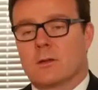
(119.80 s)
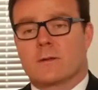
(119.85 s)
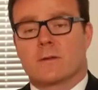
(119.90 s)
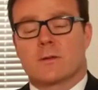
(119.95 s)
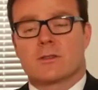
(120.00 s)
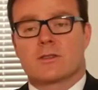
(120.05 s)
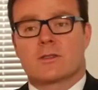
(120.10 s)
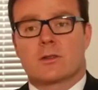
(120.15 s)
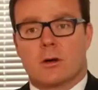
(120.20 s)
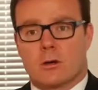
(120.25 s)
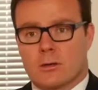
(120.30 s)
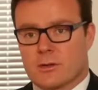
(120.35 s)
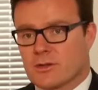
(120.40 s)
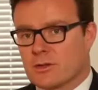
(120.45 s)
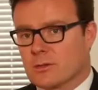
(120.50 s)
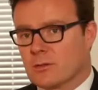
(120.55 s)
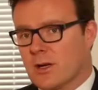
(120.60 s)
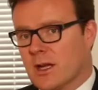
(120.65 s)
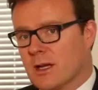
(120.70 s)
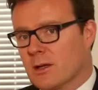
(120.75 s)
Your first
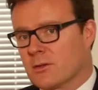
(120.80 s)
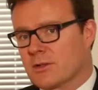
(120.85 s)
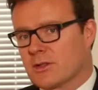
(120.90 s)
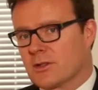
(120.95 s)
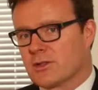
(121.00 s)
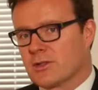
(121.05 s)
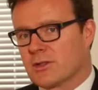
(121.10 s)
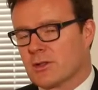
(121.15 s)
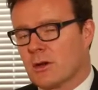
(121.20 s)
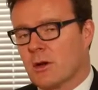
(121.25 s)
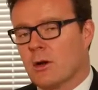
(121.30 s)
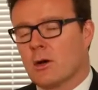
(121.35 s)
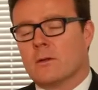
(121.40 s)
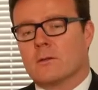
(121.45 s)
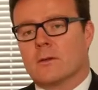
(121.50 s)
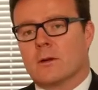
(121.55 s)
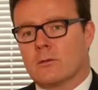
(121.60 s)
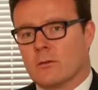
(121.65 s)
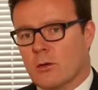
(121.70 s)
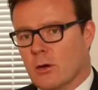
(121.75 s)
cornerstone acquisition
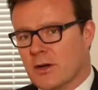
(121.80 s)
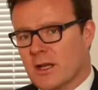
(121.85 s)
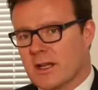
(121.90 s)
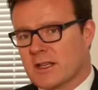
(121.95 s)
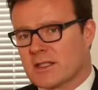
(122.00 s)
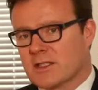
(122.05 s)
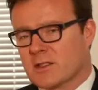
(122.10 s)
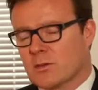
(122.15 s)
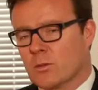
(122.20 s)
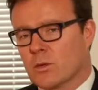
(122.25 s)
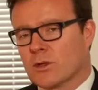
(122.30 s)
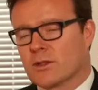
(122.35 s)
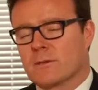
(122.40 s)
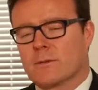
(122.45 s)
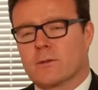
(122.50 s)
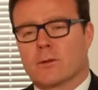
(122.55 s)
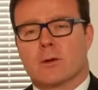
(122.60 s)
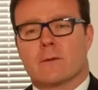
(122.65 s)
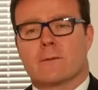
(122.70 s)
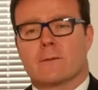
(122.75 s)
of Ronez was
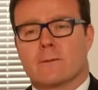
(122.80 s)
for